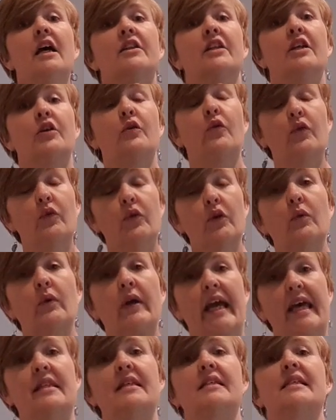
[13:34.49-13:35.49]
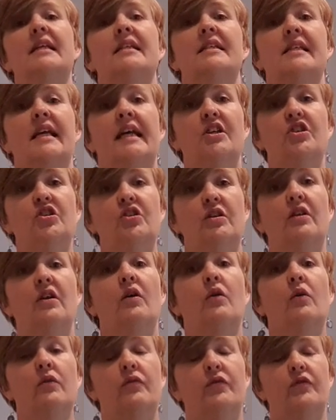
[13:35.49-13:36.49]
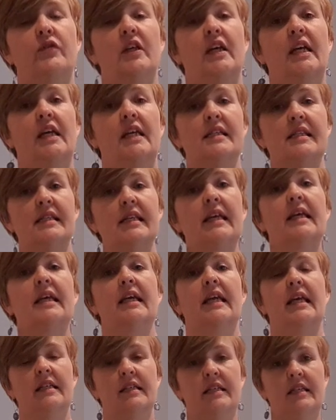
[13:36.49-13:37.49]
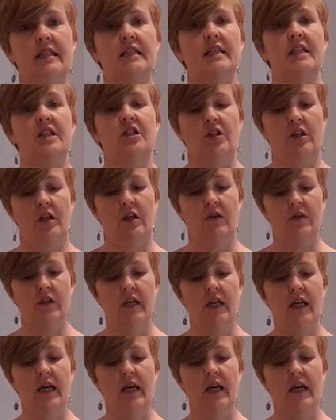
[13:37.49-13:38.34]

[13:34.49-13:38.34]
that you'll get the sensation of the sinking into the tissues.